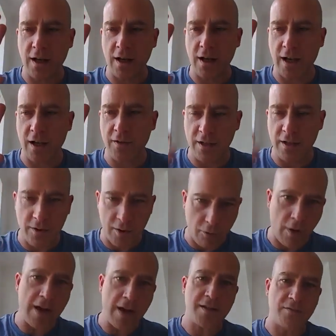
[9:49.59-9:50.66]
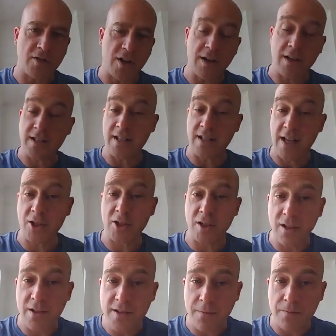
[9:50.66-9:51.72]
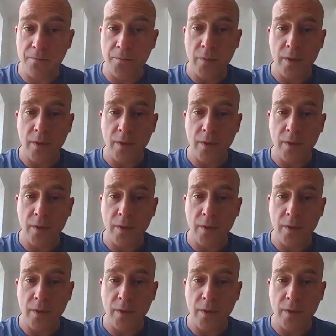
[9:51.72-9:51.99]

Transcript: the rise of Chinese nationalism.